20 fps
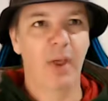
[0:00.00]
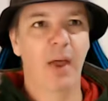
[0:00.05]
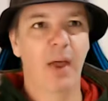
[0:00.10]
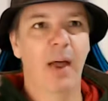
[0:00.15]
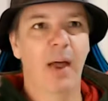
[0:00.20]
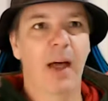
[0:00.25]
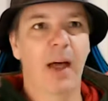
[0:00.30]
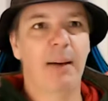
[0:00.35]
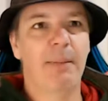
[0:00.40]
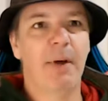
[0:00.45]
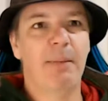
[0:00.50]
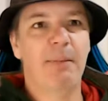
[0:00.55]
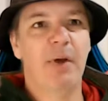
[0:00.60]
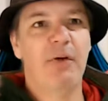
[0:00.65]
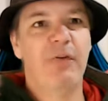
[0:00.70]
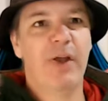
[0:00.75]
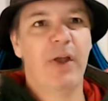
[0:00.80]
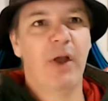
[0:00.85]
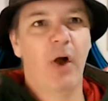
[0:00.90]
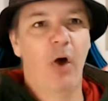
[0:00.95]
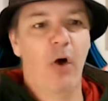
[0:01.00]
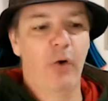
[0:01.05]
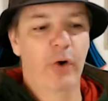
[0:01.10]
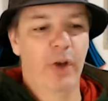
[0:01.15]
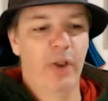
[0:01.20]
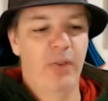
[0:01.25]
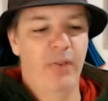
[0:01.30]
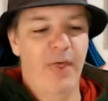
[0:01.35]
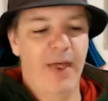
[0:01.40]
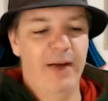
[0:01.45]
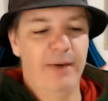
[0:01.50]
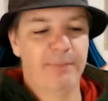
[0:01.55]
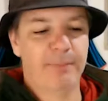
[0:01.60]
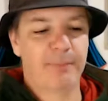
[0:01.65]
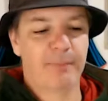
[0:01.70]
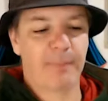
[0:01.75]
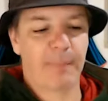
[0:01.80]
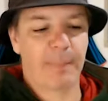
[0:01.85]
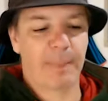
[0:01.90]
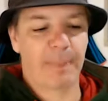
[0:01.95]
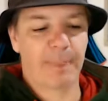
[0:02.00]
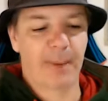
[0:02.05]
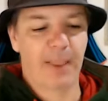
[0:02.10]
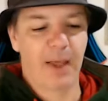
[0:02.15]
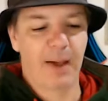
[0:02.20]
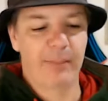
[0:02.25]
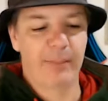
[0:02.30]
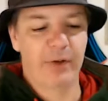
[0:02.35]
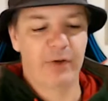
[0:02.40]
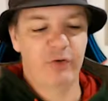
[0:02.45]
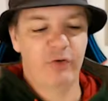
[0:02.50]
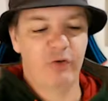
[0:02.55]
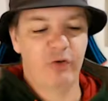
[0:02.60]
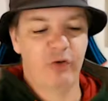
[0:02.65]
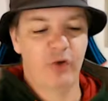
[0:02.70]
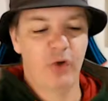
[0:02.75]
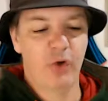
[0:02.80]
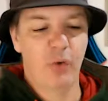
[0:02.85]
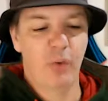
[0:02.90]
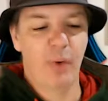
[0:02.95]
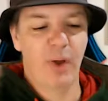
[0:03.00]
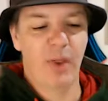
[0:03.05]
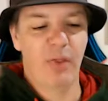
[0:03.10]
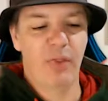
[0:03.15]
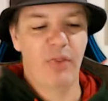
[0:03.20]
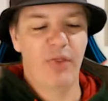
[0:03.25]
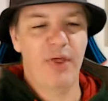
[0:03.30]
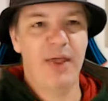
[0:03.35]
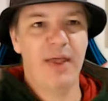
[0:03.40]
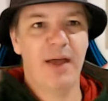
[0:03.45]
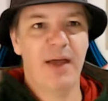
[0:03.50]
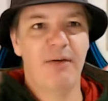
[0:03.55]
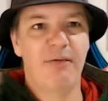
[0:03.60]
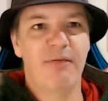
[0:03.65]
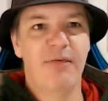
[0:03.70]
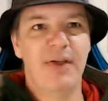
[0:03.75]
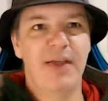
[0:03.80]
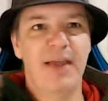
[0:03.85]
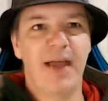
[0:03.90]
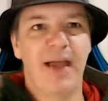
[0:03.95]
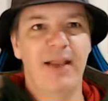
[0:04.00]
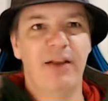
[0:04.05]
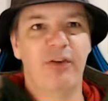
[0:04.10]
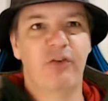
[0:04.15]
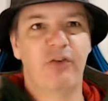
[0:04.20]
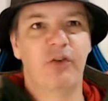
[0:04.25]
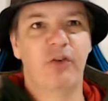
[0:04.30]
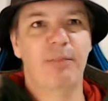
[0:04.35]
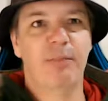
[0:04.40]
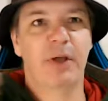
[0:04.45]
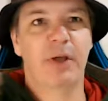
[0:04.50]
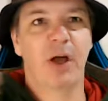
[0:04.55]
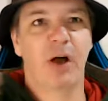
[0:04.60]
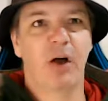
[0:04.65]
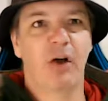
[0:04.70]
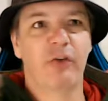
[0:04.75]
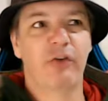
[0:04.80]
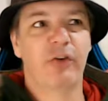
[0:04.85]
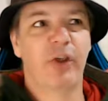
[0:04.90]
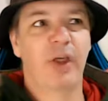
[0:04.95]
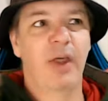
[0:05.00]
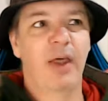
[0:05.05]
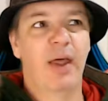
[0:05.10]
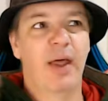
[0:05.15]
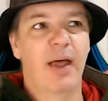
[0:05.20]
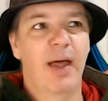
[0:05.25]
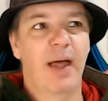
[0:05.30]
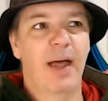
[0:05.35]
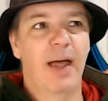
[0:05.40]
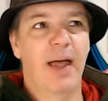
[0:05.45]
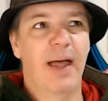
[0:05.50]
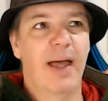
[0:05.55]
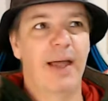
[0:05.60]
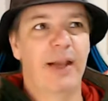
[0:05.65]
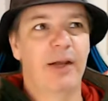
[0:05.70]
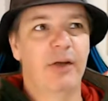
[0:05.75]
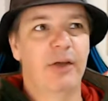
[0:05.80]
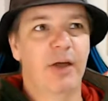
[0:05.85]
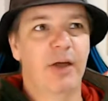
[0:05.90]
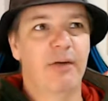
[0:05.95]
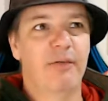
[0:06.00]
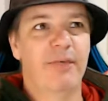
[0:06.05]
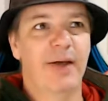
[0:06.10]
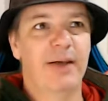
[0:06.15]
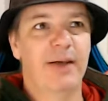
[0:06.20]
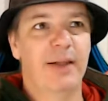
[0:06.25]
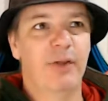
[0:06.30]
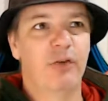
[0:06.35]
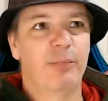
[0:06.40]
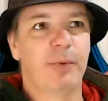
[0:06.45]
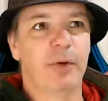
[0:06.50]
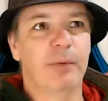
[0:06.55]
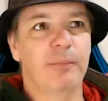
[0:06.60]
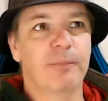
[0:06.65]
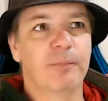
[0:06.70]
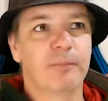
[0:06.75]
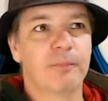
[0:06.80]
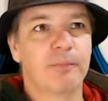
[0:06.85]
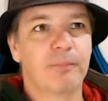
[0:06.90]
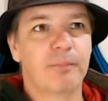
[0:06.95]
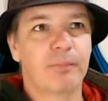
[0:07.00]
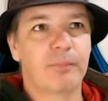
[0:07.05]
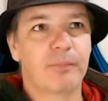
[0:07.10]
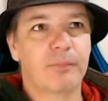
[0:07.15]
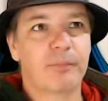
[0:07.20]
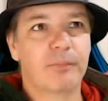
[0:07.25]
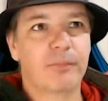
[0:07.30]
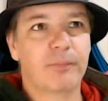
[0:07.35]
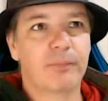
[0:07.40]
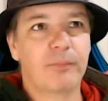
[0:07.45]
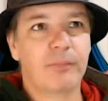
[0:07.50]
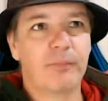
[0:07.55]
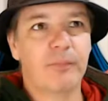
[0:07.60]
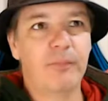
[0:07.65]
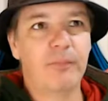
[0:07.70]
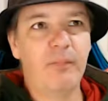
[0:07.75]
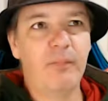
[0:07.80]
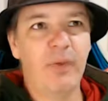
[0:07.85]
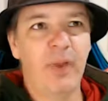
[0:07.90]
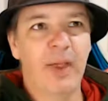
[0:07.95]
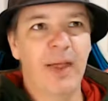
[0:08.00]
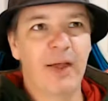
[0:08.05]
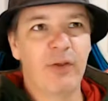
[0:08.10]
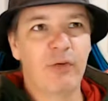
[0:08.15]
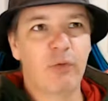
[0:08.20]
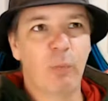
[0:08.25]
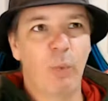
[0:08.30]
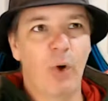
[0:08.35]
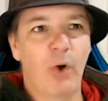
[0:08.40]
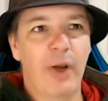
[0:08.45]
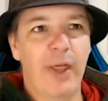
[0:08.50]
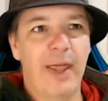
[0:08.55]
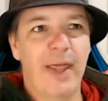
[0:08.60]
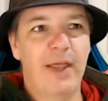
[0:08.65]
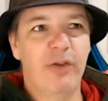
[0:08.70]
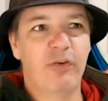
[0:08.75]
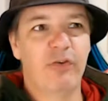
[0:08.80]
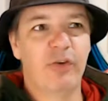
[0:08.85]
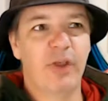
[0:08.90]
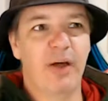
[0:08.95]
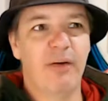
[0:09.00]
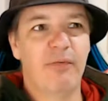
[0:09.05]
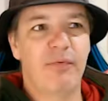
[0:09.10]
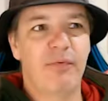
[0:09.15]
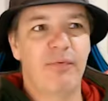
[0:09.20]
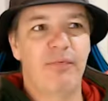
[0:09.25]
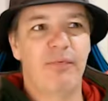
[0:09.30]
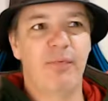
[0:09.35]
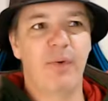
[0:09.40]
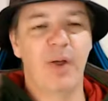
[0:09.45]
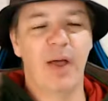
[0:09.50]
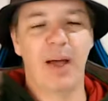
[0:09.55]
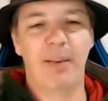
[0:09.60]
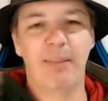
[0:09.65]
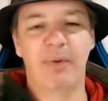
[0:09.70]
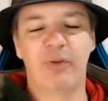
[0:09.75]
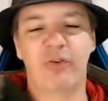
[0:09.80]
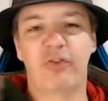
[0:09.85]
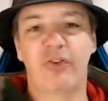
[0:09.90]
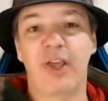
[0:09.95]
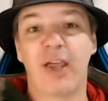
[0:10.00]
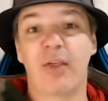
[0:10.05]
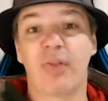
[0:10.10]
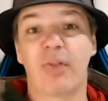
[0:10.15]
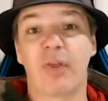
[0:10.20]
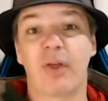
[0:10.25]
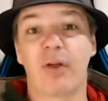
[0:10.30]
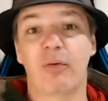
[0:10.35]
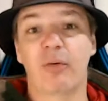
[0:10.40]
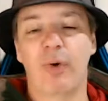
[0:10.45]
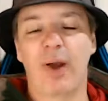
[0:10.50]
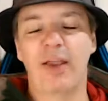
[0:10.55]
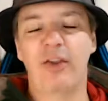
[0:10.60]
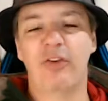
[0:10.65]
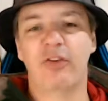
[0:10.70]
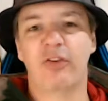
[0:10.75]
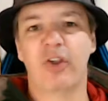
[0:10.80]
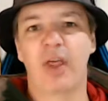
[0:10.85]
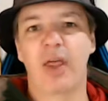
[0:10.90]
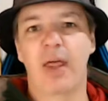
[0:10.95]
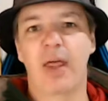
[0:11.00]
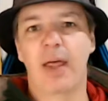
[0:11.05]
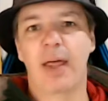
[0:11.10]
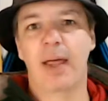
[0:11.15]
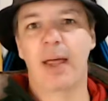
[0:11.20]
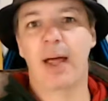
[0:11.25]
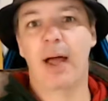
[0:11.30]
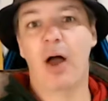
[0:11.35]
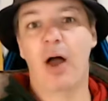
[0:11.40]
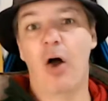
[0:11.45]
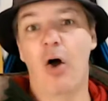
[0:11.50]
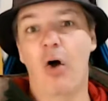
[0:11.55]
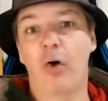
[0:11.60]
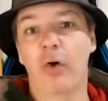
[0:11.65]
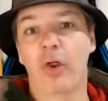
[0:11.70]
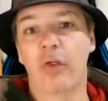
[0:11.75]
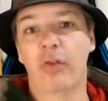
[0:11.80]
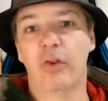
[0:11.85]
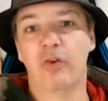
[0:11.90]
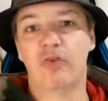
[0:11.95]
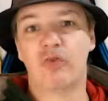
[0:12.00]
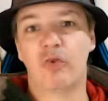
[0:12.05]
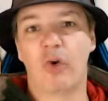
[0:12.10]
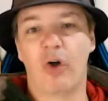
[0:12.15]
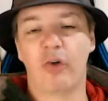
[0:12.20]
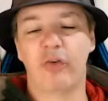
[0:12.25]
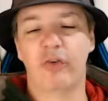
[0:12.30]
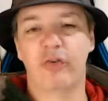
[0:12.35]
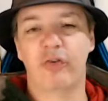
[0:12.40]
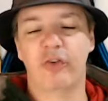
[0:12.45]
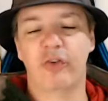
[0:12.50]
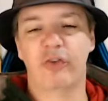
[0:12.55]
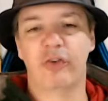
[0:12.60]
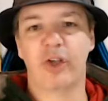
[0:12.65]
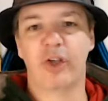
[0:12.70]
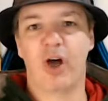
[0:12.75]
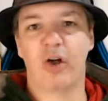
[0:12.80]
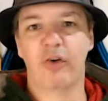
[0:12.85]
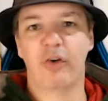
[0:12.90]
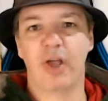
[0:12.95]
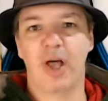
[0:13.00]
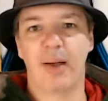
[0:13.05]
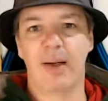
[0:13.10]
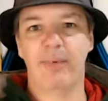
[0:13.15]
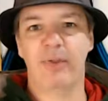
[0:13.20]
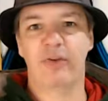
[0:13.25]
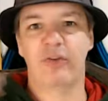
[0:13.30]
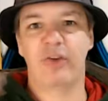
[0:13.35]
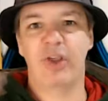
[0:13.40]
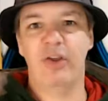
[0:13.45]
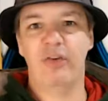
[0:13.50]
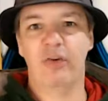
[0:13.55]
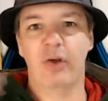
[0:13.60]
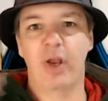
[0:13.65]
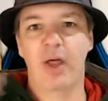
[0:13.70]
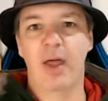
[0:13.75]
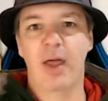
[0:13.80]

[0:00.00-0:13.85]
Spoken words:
Moving on then to the V8 Supercars, and Van Gisbergen has won his 6th race on the trot to start the season.